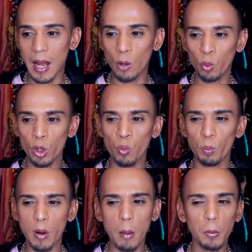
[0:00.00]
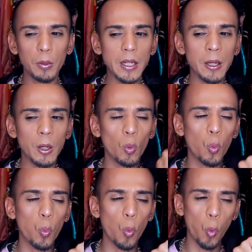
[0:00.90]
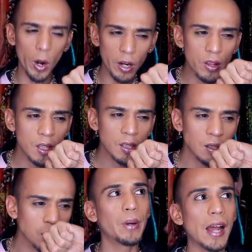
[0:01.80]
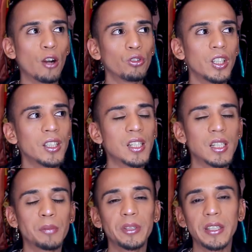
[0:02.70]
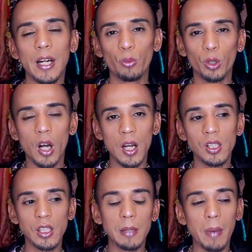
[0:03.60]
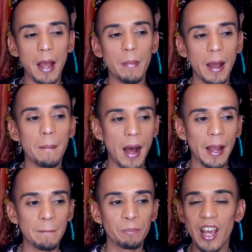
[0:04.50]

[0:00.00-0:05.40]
I would probably wear this, but I don't think this is something that I would constantly buy, buy, buy.